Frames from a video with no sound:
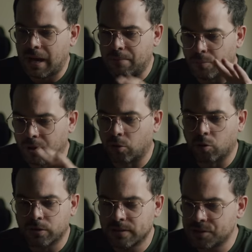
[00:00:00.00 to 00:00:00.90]
I'm
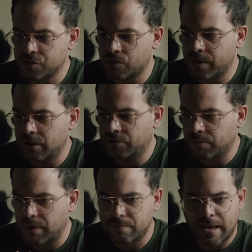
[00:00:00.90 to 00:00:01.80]
recording the screen for
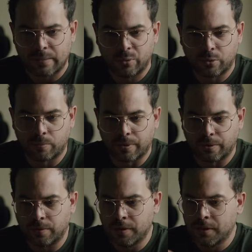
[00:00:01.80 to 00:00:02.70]
my MacBook
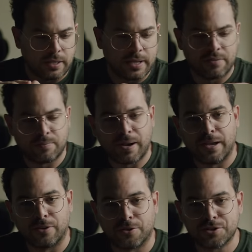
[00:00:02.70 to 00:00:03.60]
Pro. I have
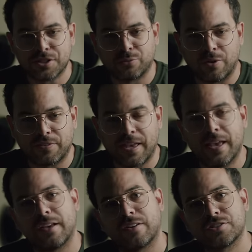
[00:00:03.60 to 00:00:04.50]
my Ursa
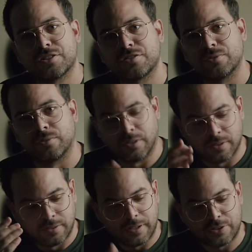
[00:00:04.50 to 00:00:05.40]
12K here just to
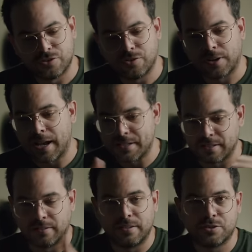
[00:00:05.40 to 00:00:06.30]
let you know, guys,
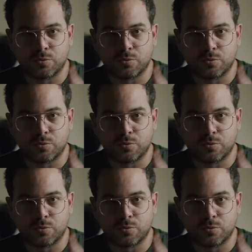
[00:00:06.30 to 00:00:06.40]
that this